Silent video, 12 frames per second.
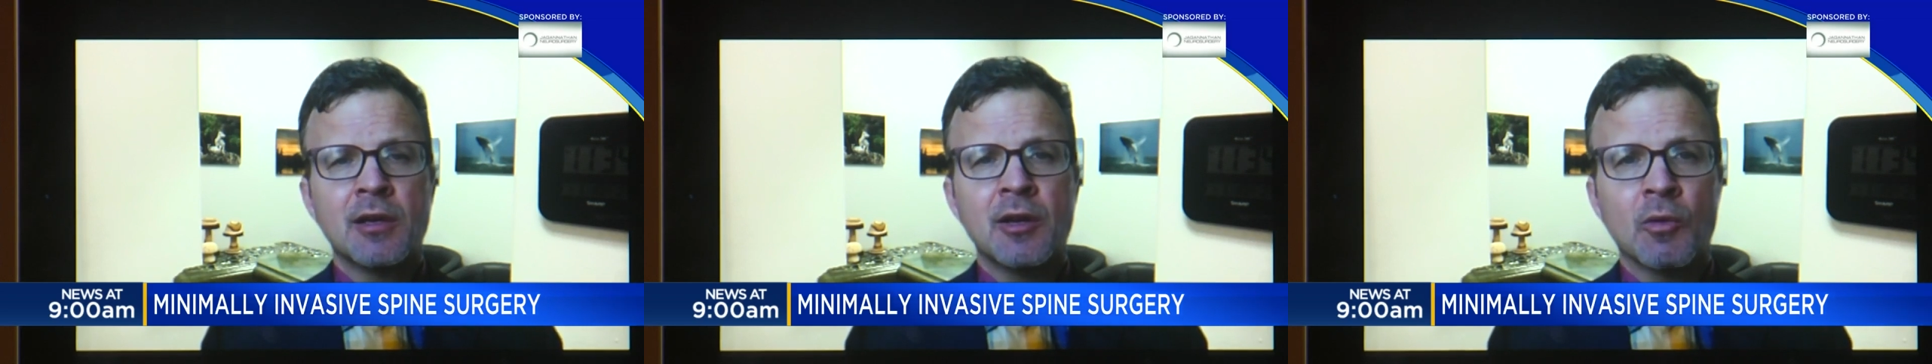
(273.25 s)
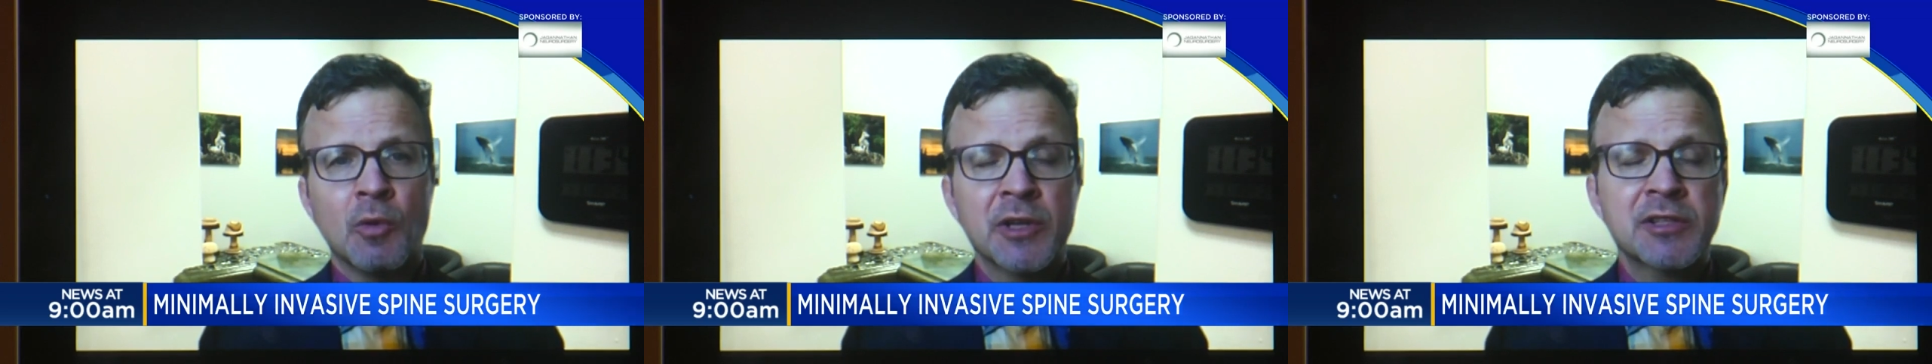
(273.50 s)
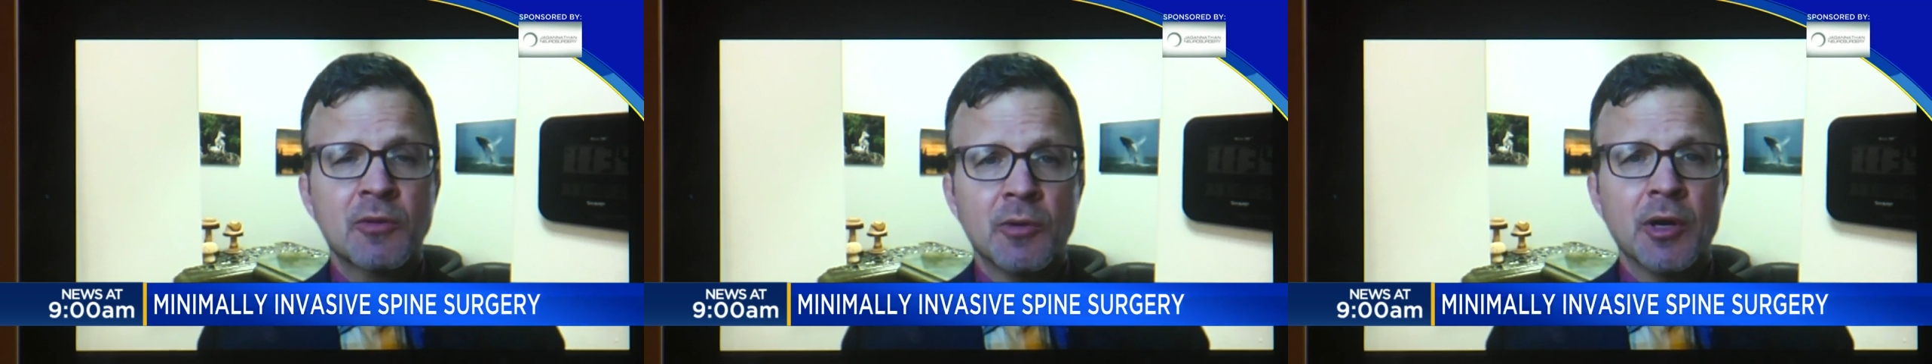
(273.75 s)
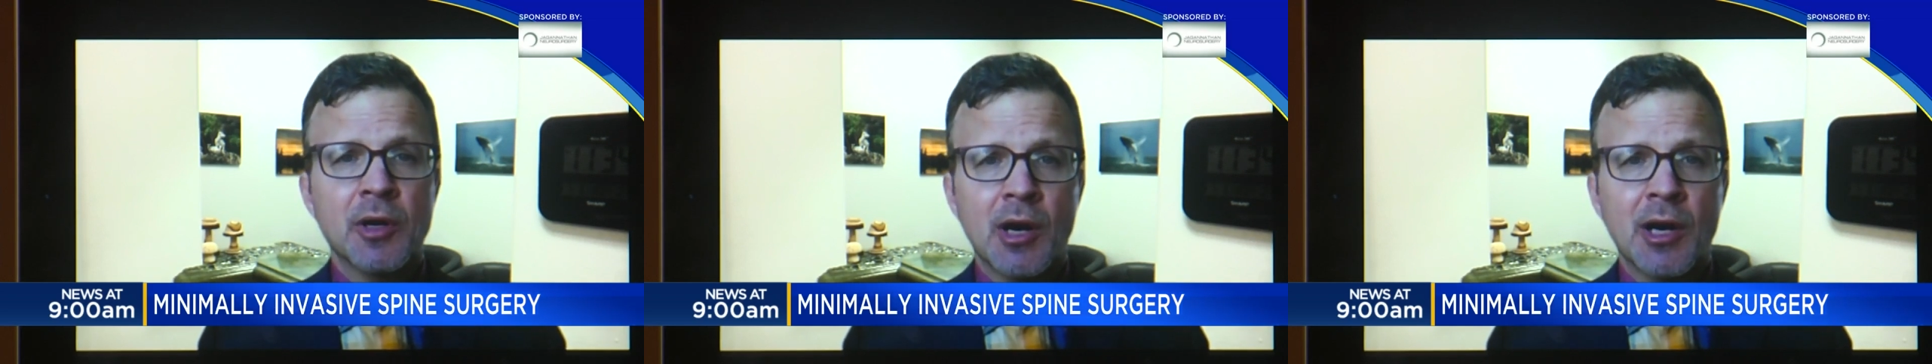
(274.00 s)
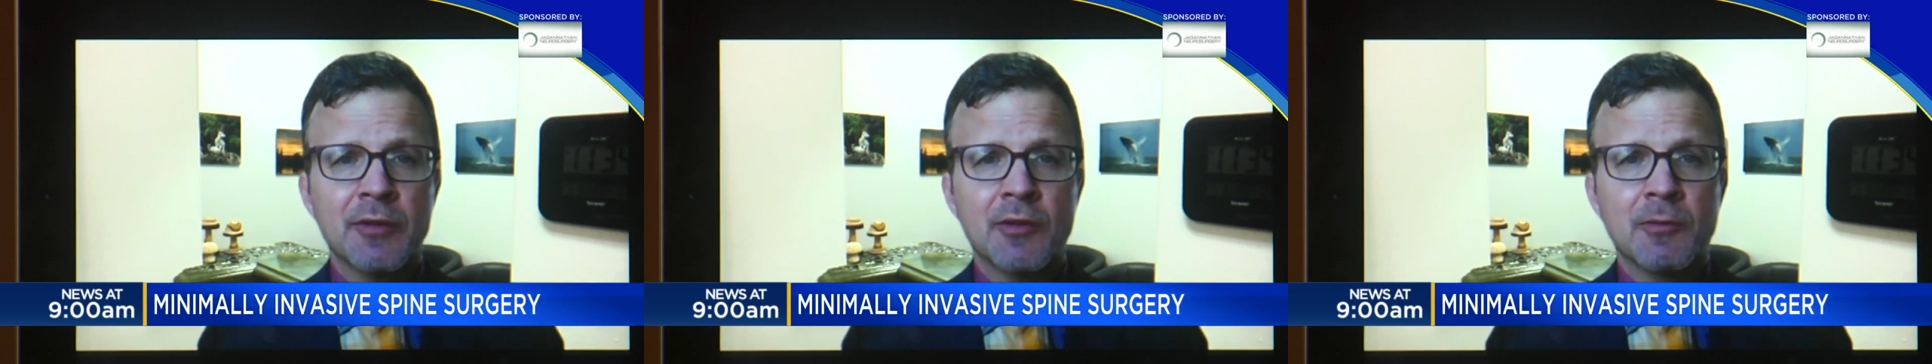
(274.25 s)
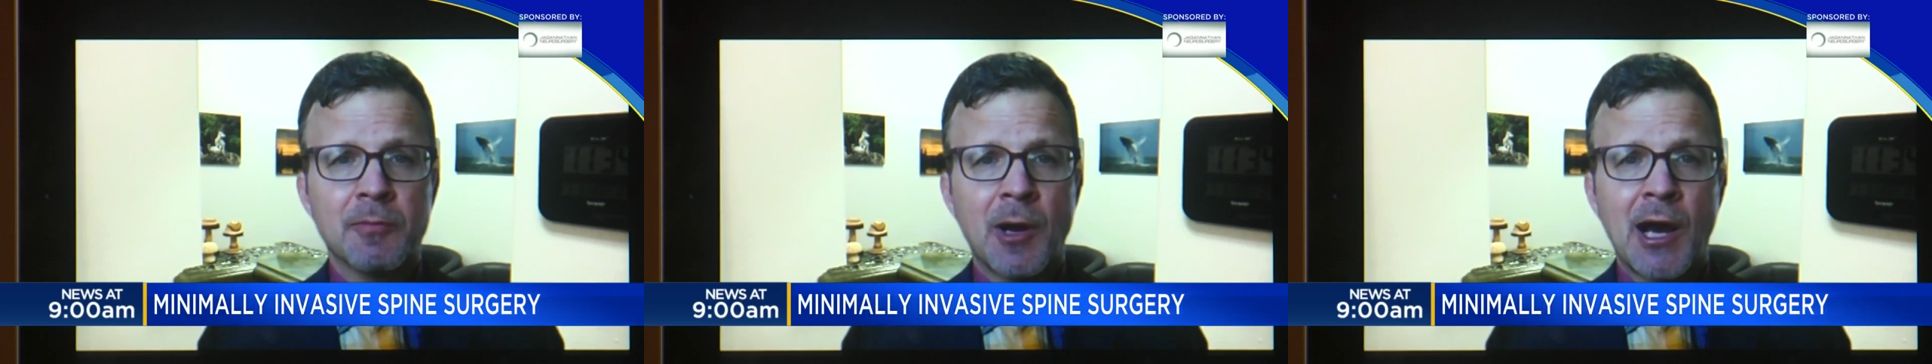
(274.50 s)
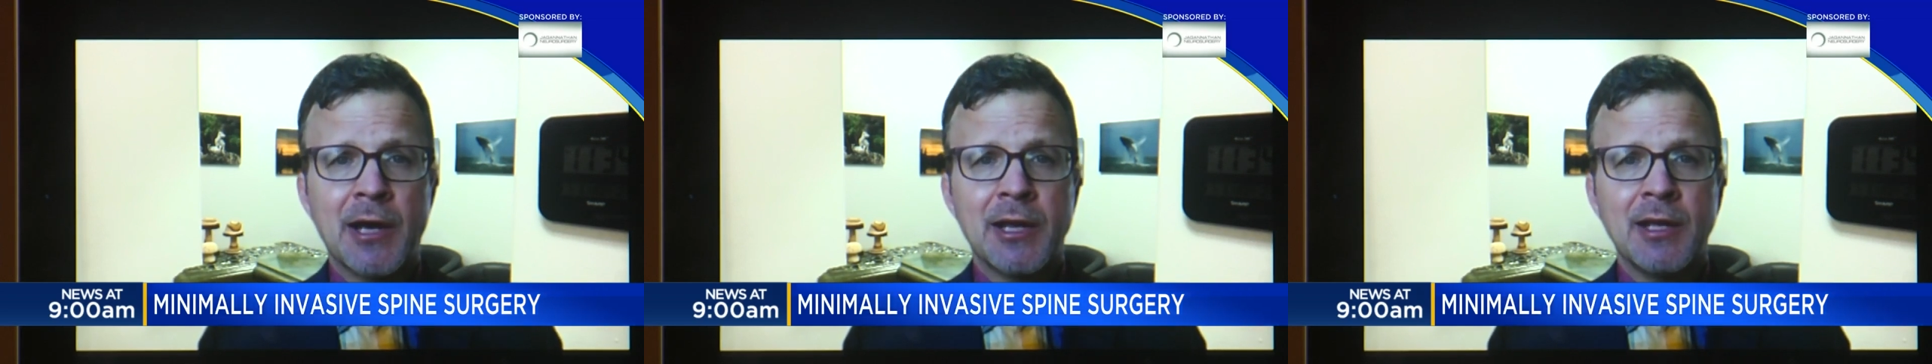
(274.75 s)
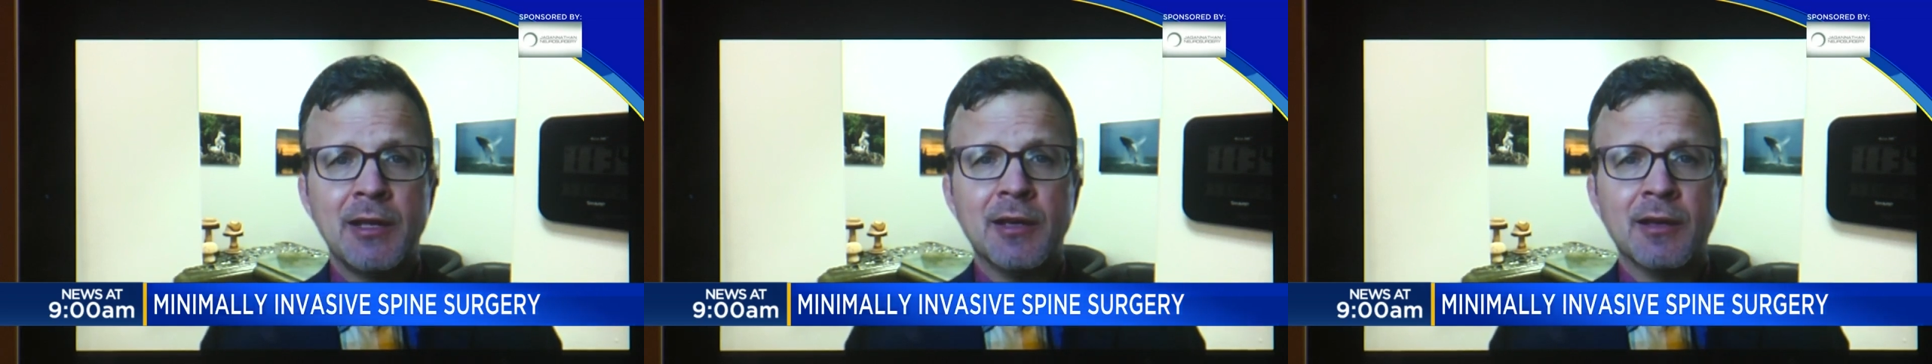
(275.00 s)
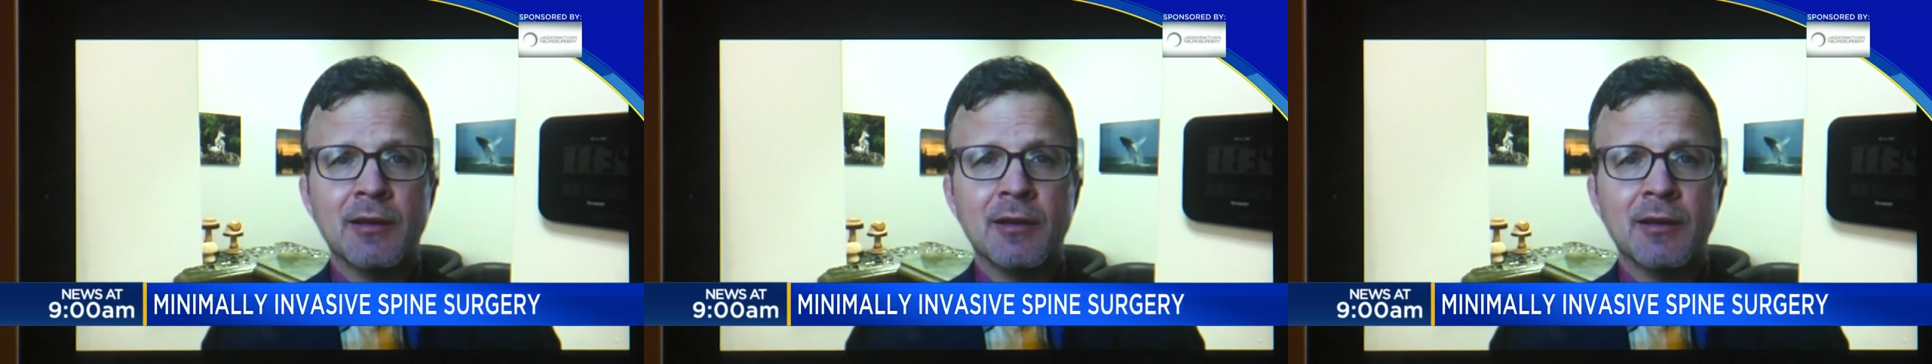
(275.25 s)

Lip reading: what's going on in their body,